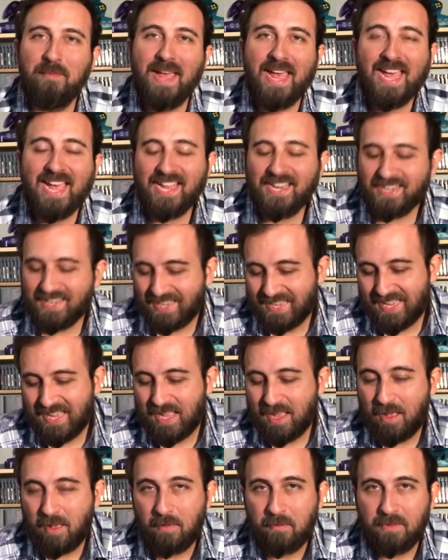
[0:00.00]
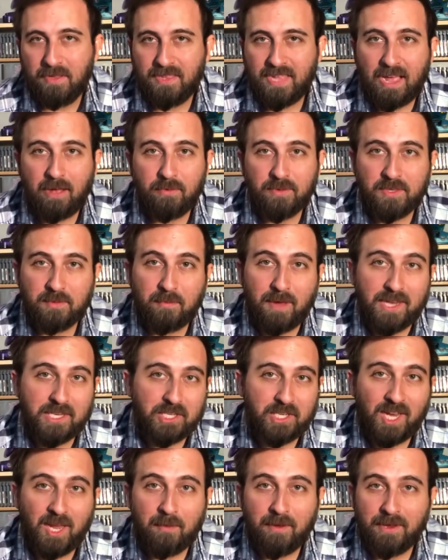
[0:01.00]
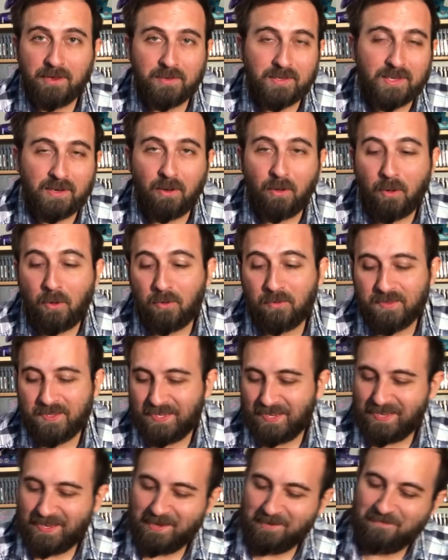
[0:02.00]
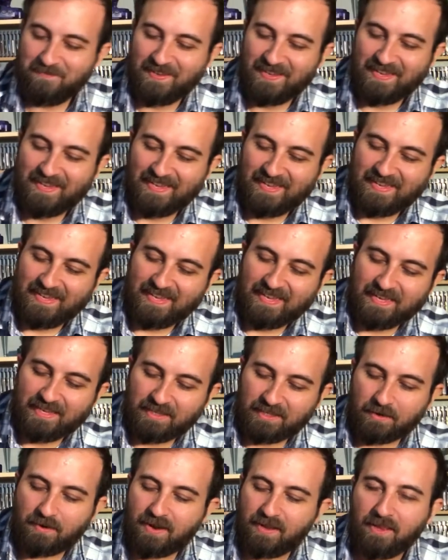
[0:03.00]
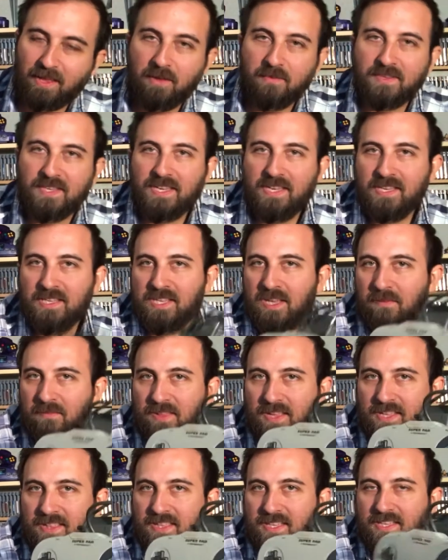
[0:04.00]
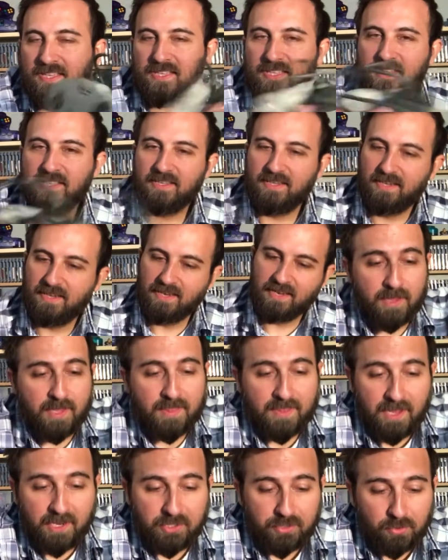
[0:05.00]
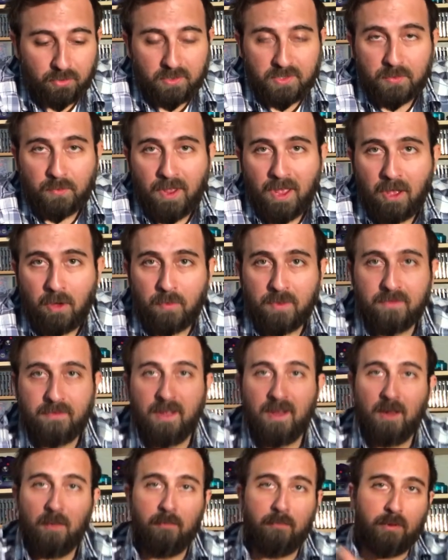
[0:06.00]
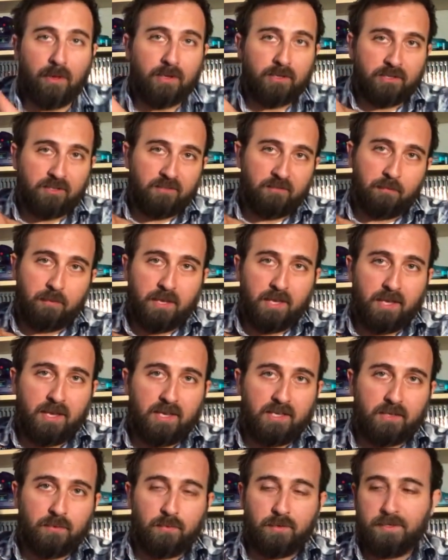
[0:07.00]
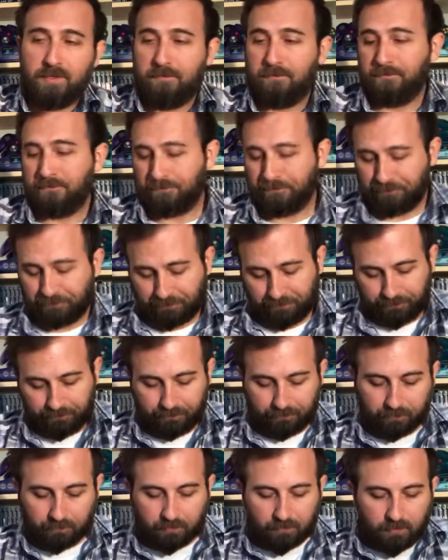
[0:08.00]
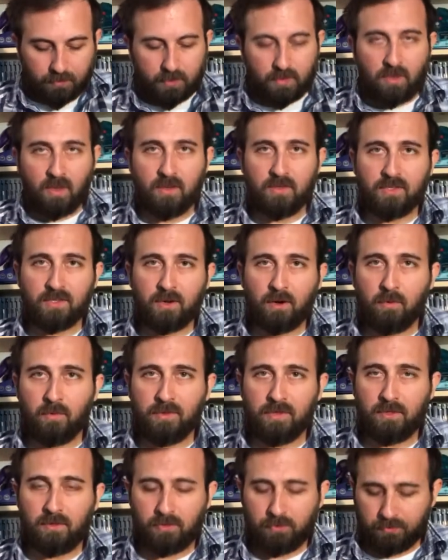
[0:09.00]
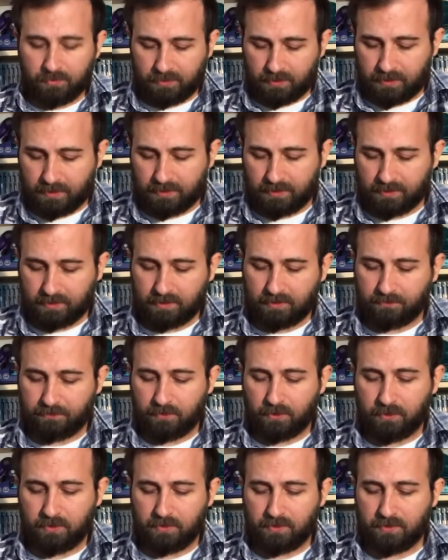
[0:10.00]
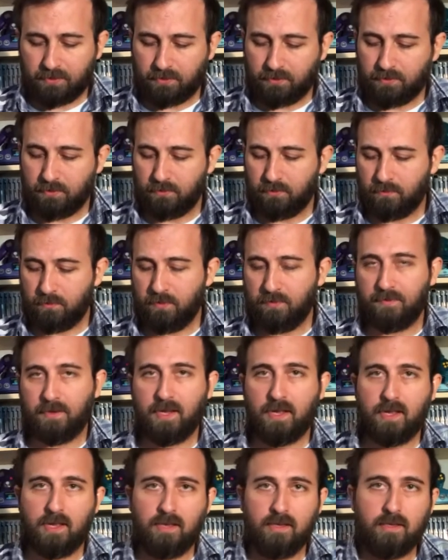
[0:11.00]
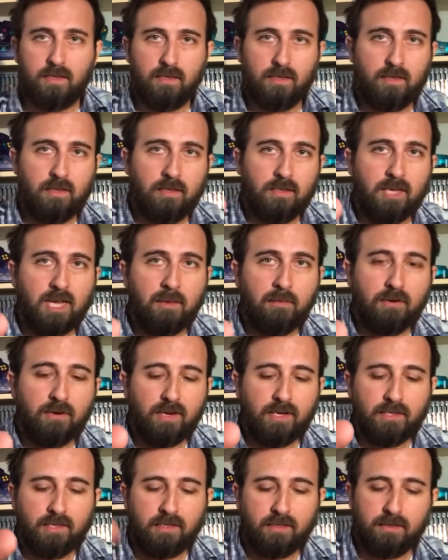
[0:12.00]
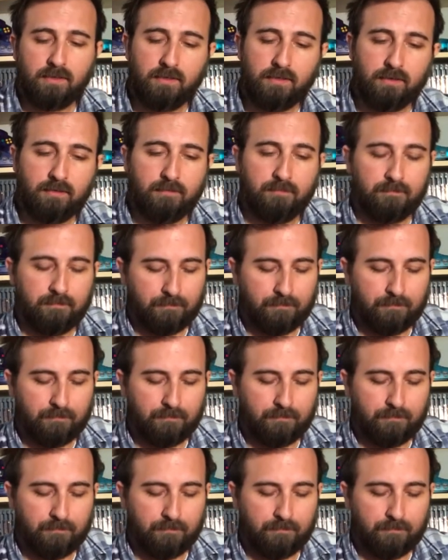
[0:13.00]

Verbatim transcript: pad. But that was my jam. I used it all the time. So I love seeing stuff like this. In that drawer as well, we've got a bunch of PS1. I'll start with the loose discs first. We've got Time Crisis,